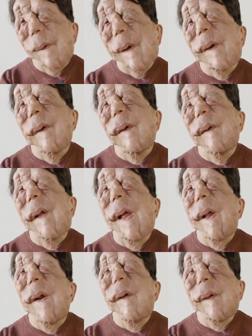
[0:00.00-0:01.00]
your battles,
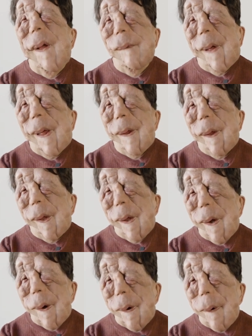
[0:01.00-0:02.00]
taking a step back,
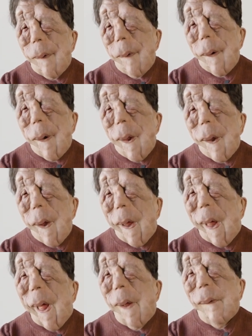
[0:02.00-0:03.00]
and
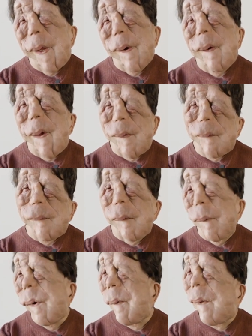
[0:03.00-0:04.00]
having an
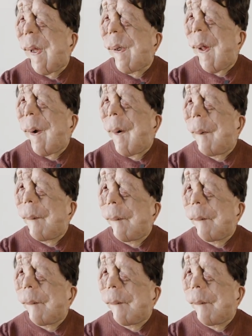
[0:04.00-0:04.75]
informed opinion.